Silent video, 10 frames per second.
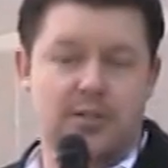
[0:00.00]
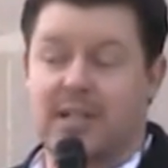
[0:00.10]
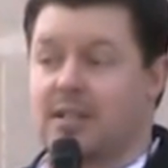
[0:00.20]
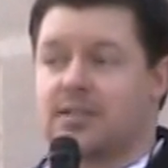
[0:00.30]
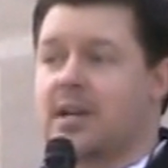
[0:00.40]
He
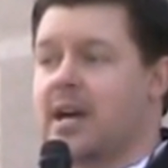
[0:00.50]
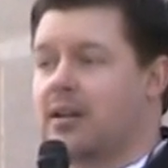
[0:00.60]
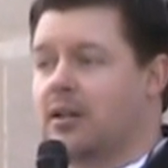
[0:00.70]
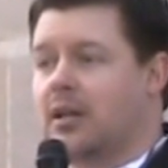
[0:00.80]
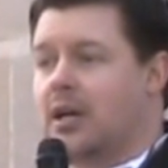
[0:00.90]
didn't say
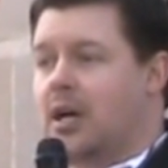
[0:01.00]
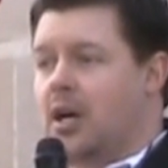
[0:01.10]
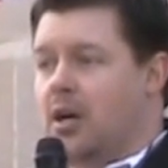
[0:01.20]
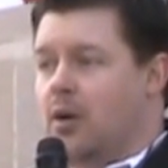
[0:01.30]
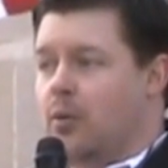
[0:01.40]
it
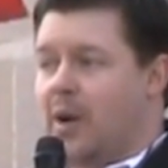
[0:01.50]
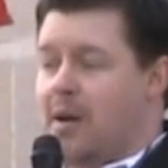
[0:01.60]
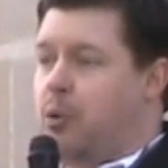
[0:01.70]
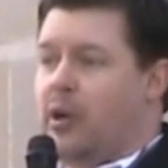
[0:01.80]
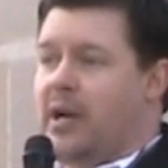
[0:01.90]
when I
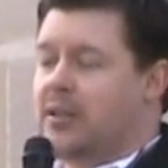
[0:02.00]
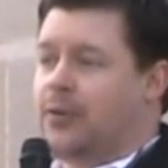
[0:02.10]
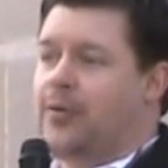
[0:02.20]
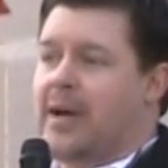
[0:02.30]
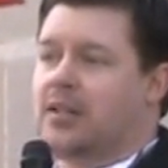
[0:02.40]
pointed out the
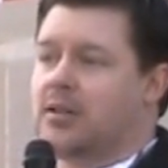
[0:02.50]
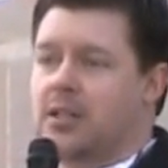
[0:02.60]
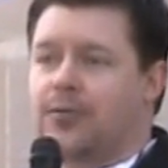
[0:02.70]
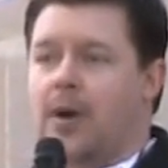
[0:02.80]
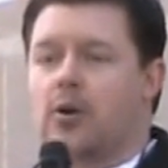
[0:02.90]
fact that
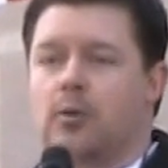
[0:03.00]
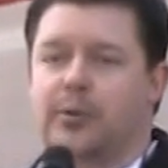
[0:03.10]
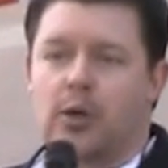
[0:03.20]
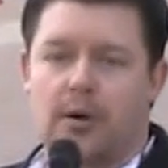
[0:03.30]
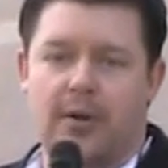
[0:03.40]
the Federal
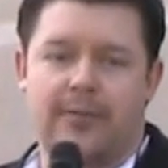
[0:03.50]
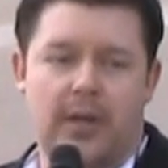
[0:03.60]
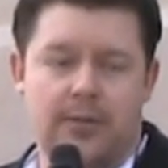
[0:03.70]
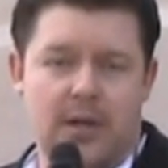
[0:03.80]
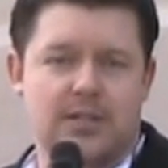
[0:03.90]
Bureau of
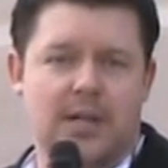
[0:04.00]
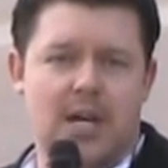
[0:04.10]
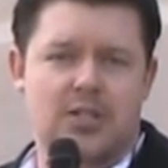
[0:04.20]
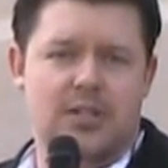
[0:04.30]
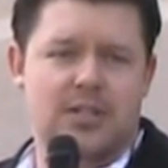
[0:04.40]

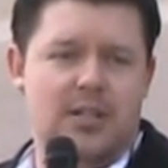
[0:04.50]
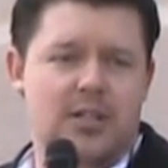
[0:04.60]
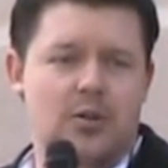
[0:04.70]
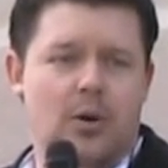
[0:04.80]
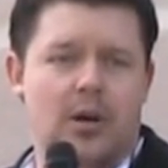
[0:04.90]
Investigation said
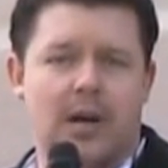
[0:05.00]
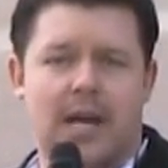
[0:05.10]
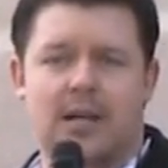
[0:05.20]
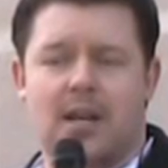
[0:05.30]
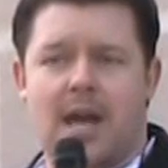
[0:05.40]
that you are
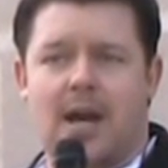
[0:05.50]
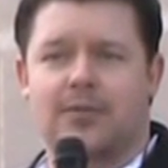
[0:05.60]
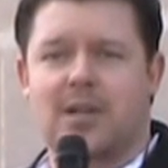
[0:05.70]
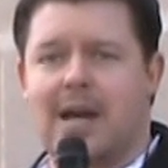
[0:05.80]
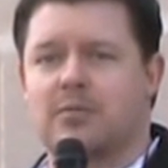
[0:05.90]
8.5
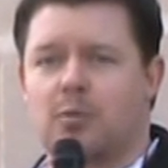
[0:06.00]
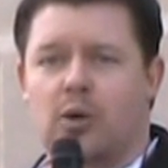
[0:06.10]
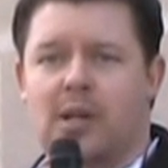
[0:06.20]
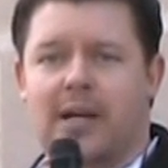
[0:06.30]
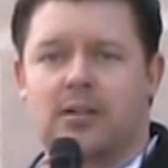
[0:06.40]
times
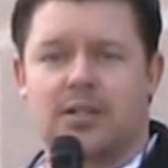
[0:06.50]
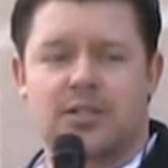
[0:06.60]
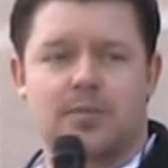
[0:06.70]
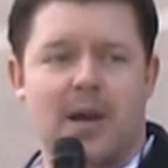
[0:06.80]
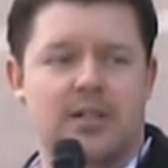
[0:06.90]
more likely to
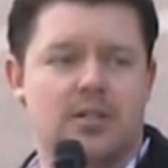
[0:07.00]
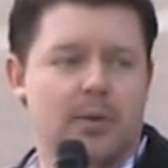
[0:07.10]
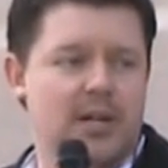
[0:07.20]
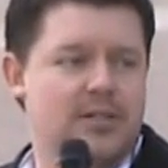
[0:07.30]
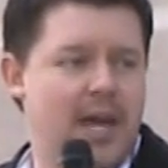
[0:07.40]
smash
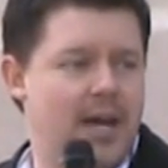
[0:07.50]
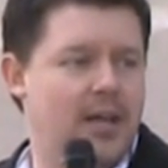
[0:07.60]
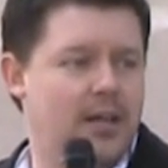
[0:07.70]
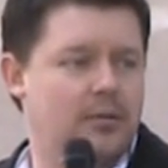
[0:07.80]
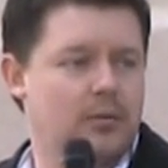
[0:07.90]
somebody's head
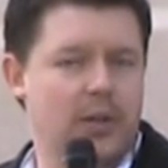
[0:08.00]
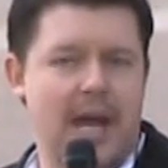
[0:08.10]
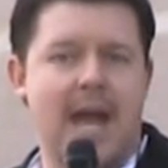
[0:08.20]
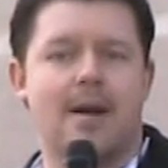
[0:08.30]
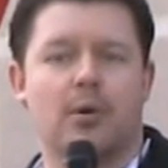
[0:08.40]
in with a
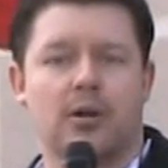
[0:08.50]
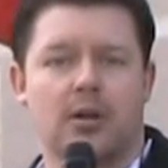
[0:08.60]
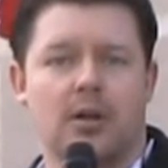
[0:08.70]
hammer